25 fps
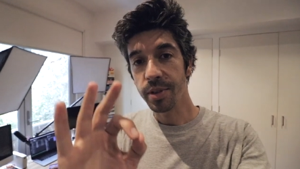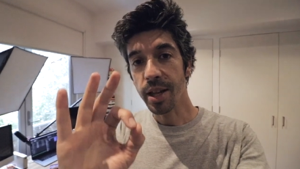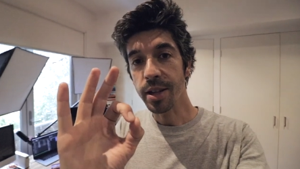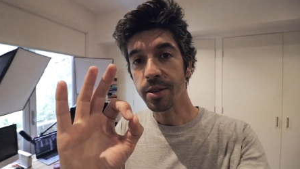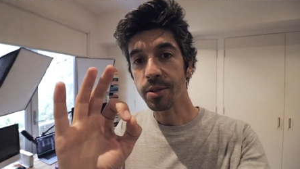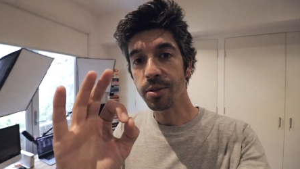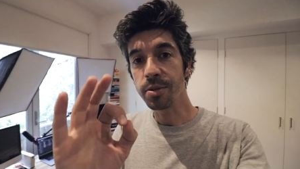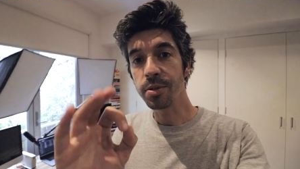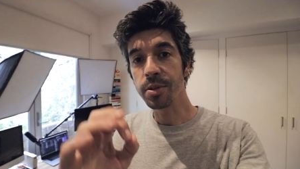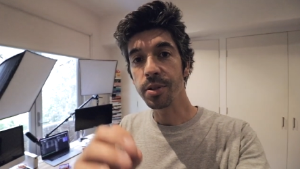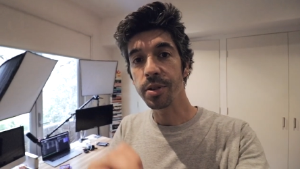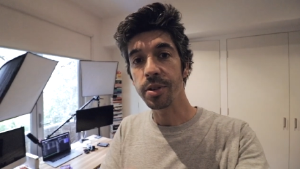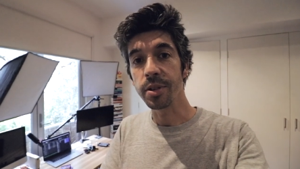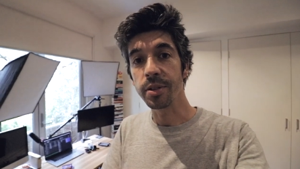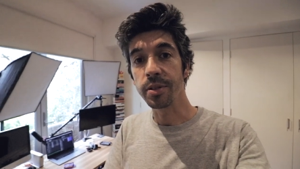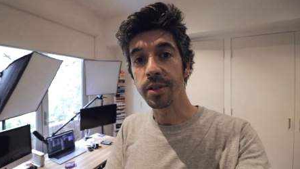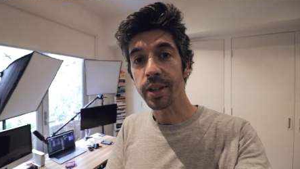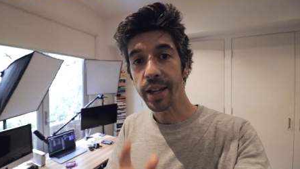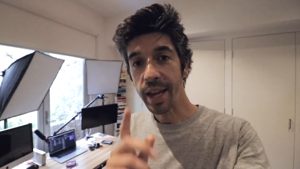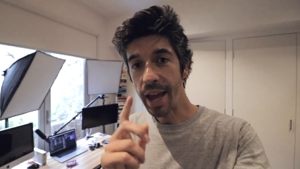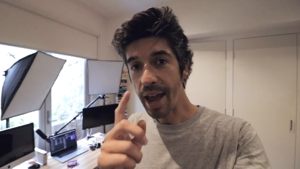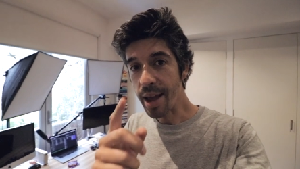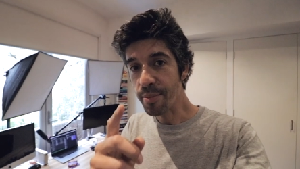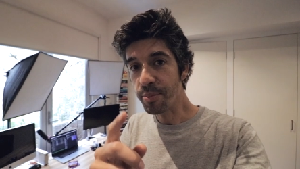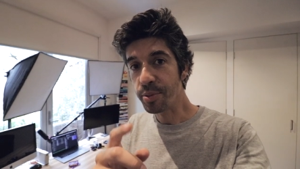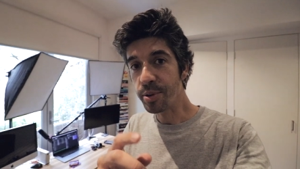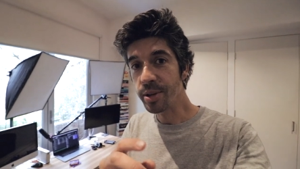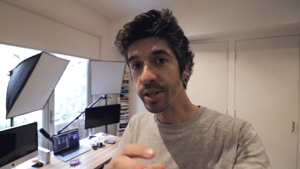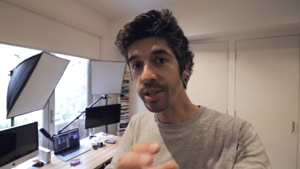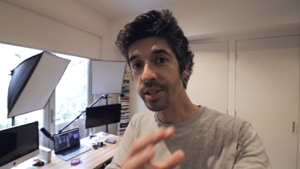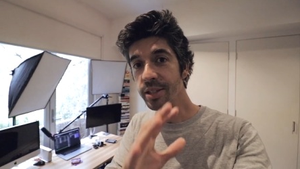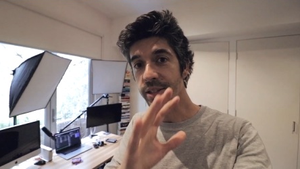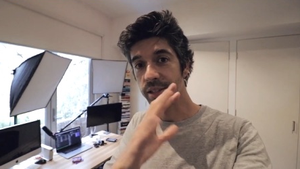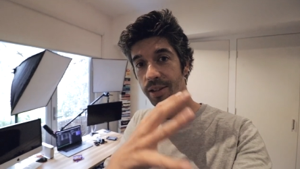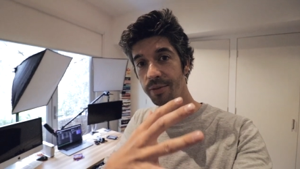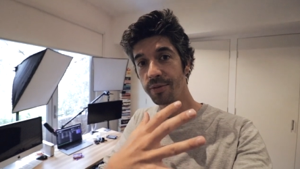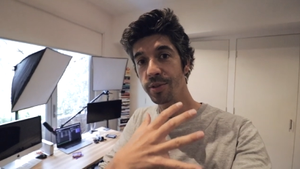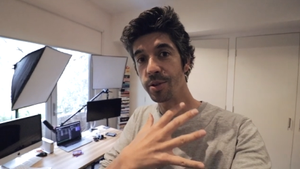That's all good.
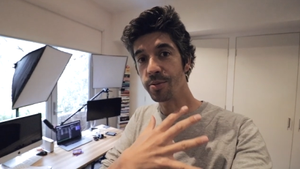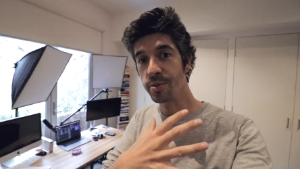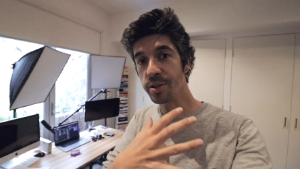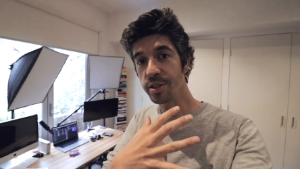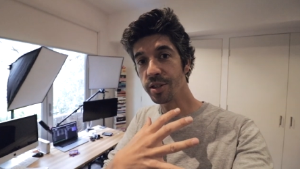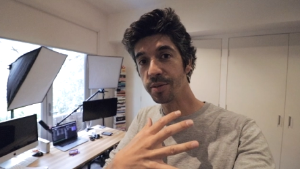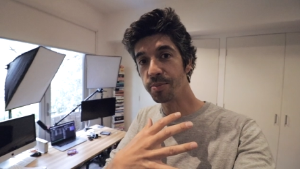Cadbury's, if you want to